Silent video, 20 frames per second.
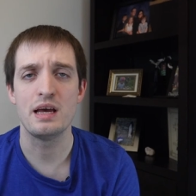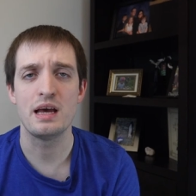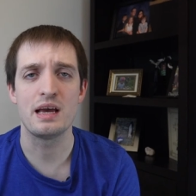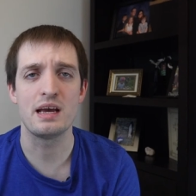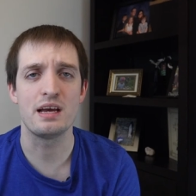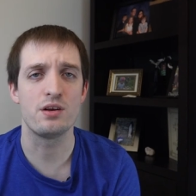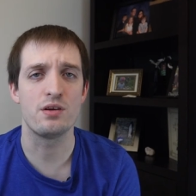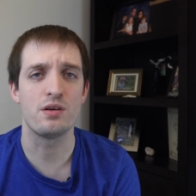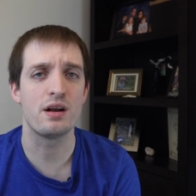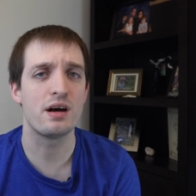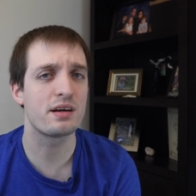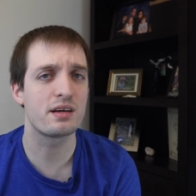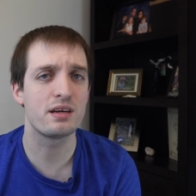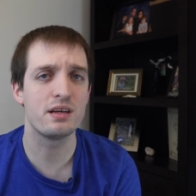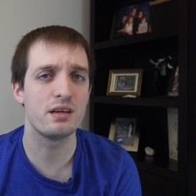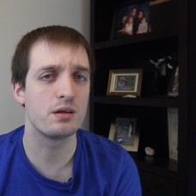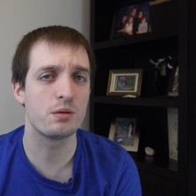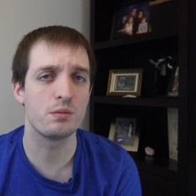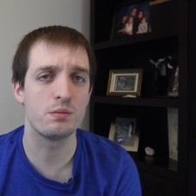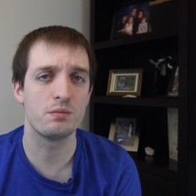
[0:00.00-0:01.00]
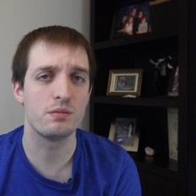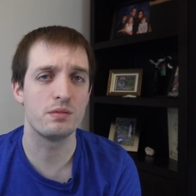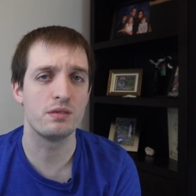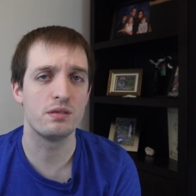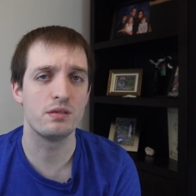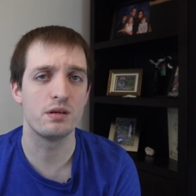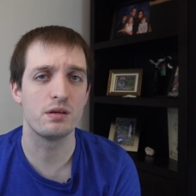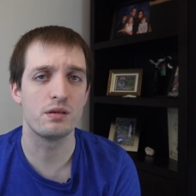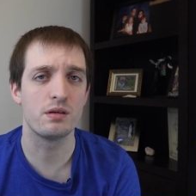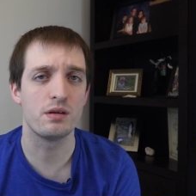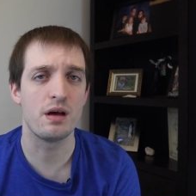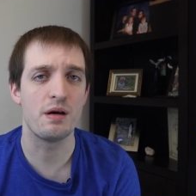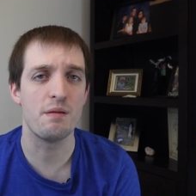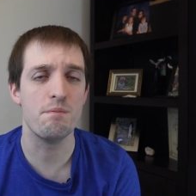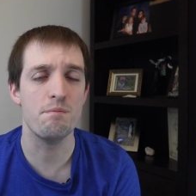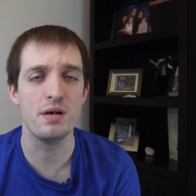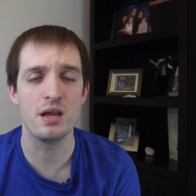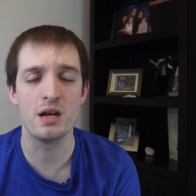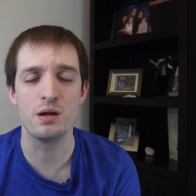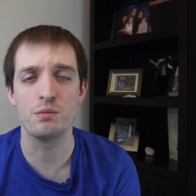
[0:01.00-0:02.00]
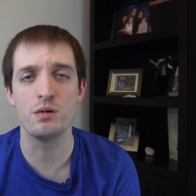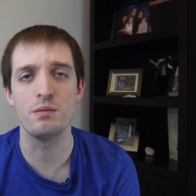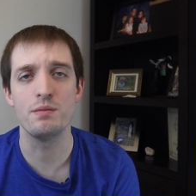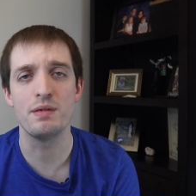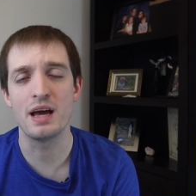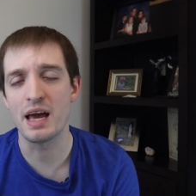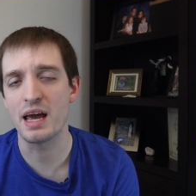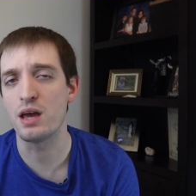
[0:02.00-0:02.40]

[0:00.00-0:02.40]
and you're not getting them till a minimum